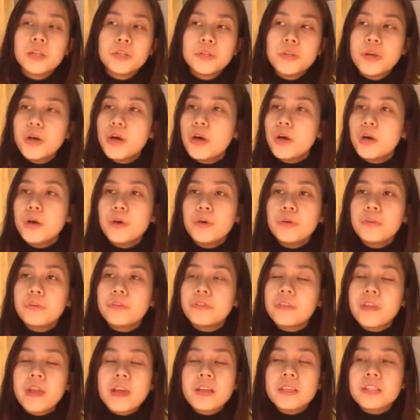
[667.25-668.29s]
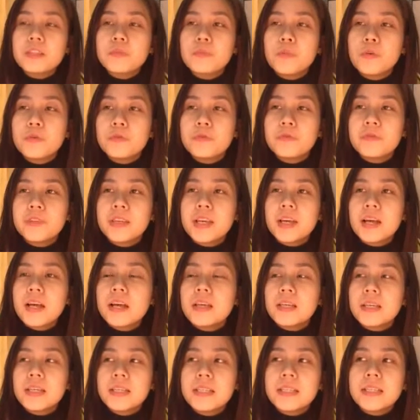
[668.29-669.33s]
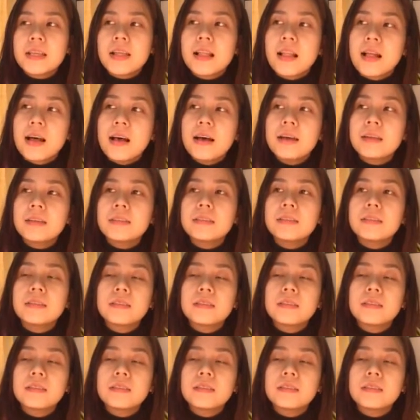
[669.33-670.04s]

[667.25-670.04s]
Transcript: No, the atmosphere is like